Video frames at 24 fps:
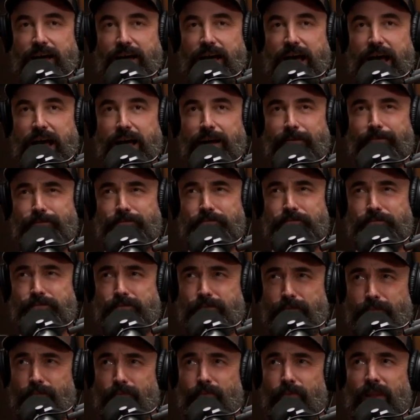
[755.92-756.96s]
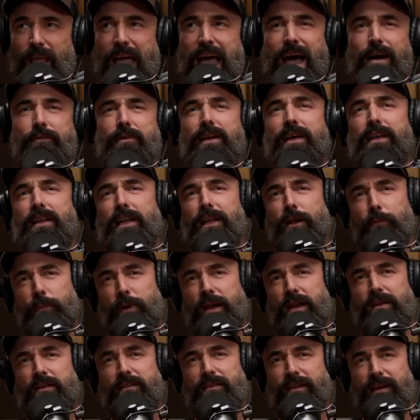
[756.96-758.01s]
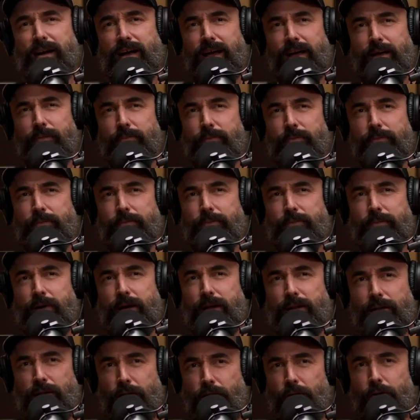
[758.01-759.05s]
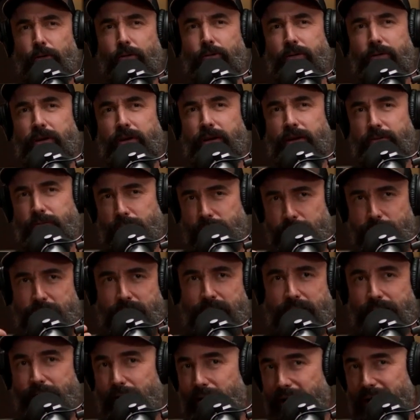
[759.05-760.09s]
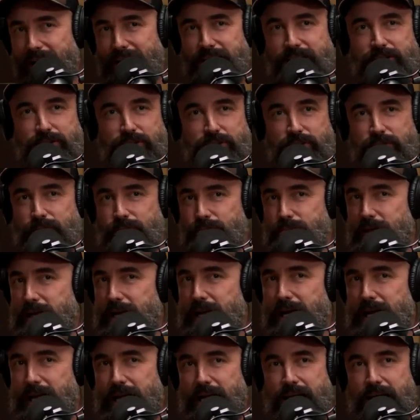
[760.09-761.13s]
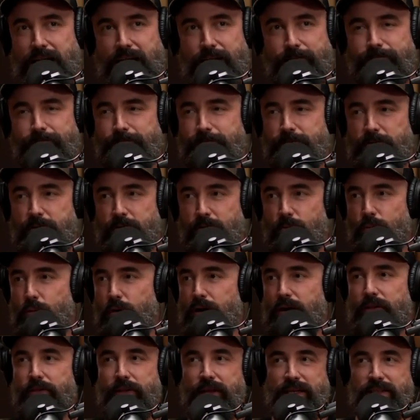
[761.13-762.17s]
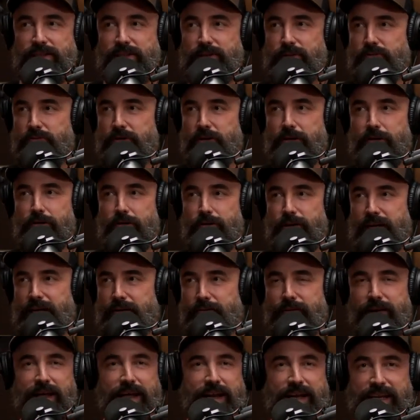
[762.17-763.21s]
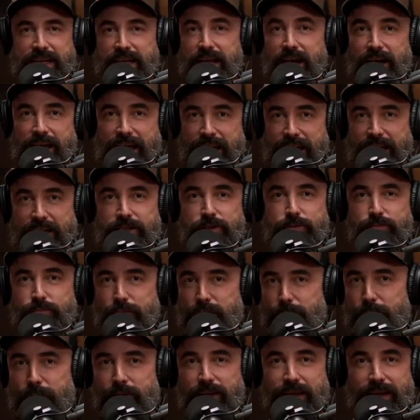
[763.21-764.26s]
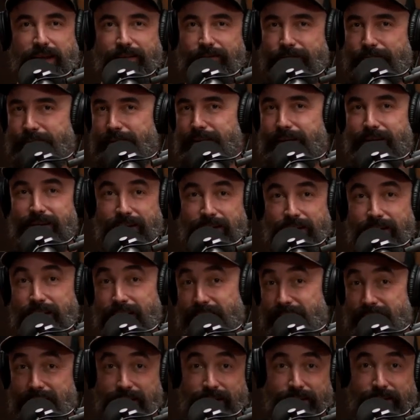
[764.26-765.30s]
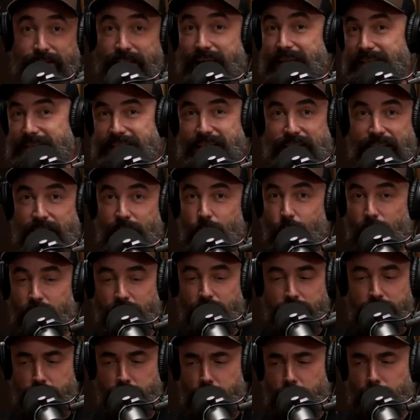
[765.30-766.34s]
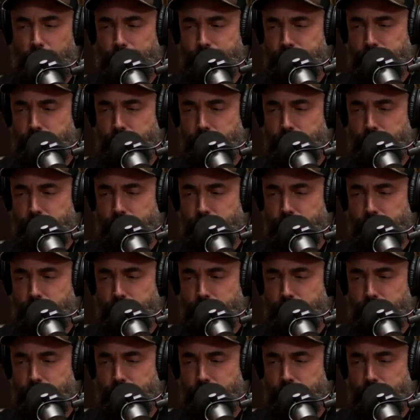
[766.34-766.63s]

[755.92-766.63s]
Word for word: um, having a little bit of time alone with my thoughts uh, to work things through. Even at a young age, people have things that they work through.